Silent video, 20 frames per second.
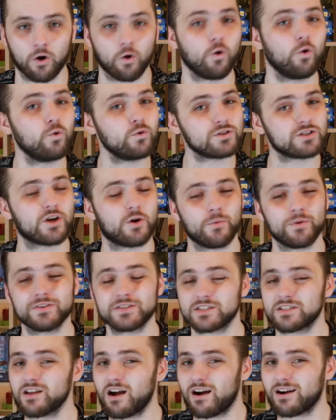Also, with
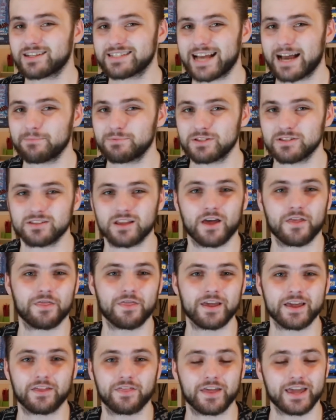Stark's absence, I
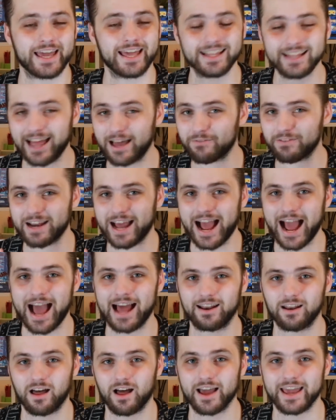think that he'll have an
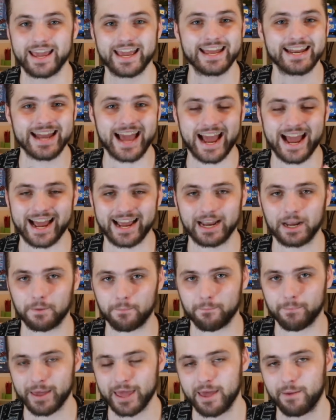ally in Hank
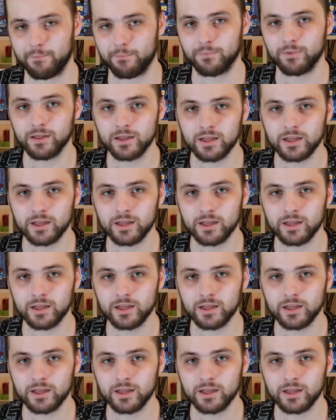Pym.